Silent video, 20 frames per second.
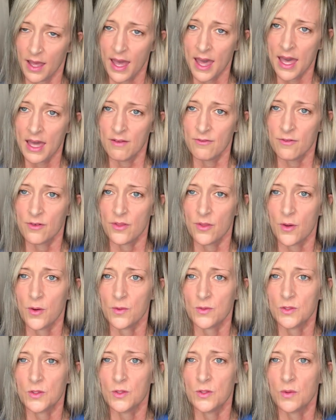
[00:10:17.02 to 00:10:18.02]
And for
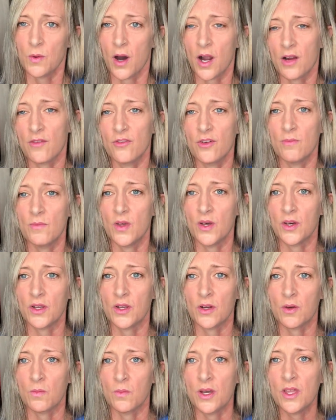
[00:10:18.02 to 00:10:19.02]
those who are
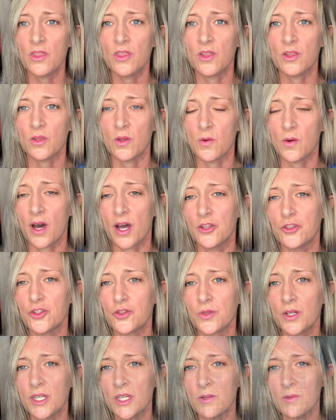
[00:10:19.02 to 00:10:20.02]
familiar with the low
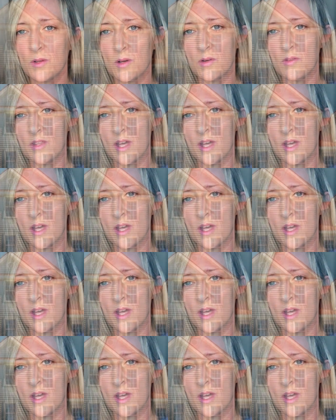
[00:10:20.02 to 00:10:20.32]
country, you know